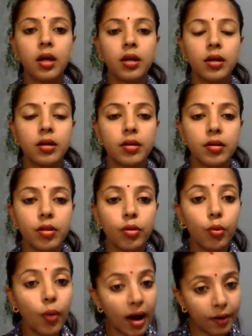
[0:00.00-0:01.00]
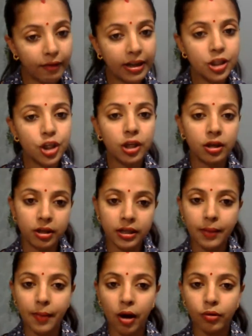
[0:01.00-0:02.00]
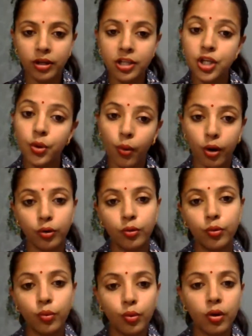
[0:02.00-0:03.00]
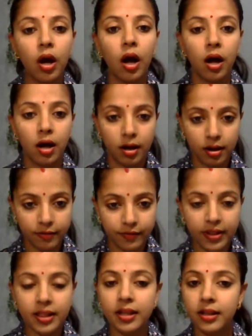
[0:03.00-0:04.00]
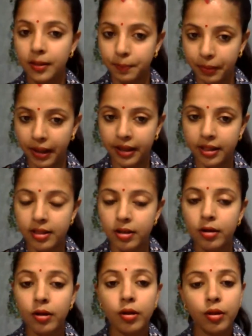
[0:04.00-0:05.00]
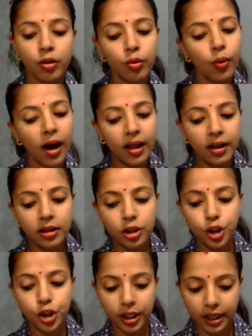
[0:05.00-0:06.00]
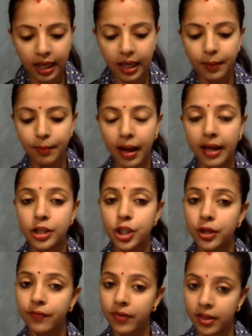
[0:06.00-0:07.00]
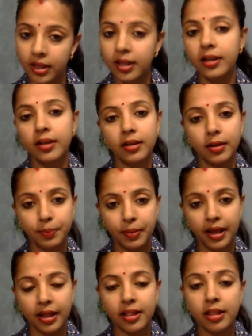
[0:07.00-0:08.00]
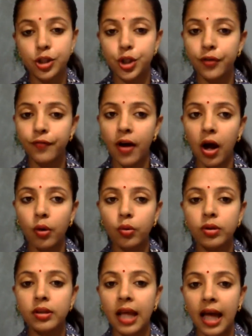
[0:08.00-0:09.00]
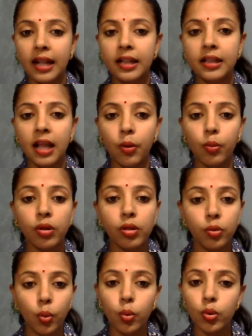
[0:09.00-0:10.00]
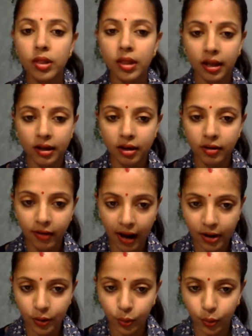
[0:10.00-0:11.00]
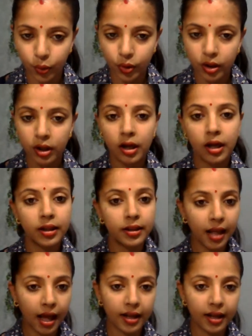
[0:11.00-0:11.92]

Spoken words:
When she heard about it, she wanted to visit the place. So while she came and she visited the place, she found that there was no single rhino in